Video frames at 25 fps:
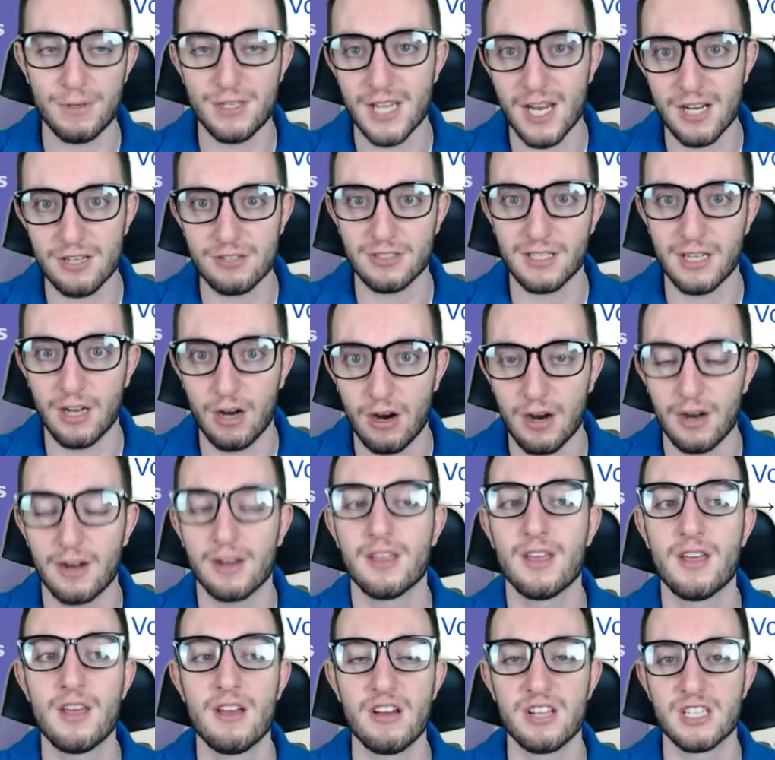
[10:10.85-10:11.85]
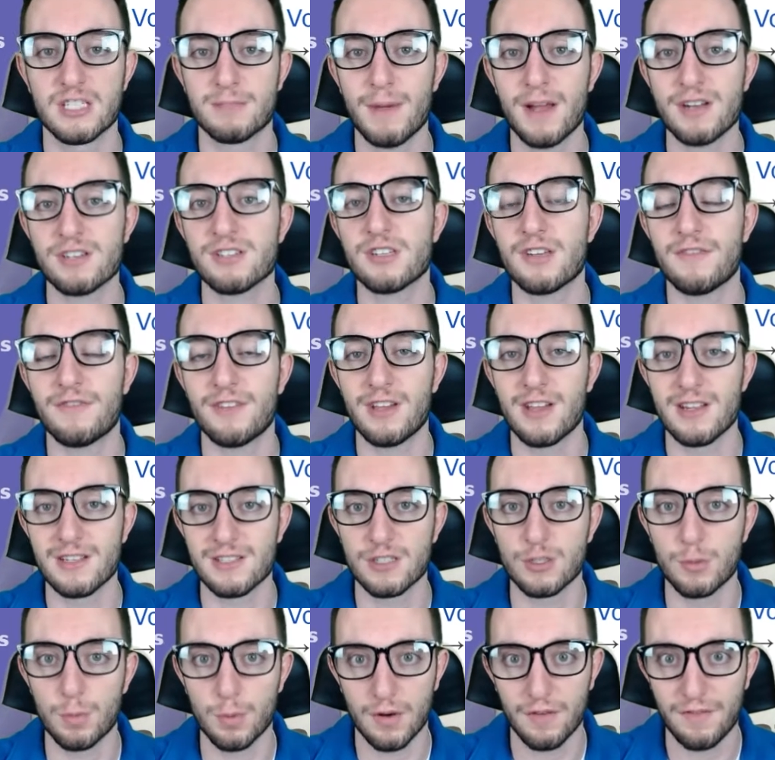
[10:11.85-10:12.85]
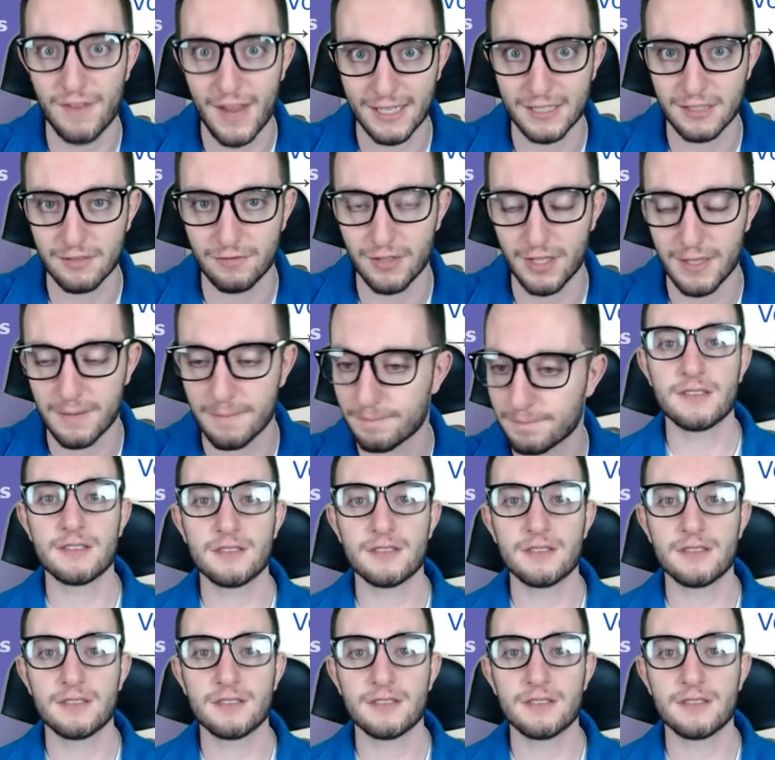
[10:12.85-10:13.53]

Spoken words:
potentially hard, especially if it hits super effectively.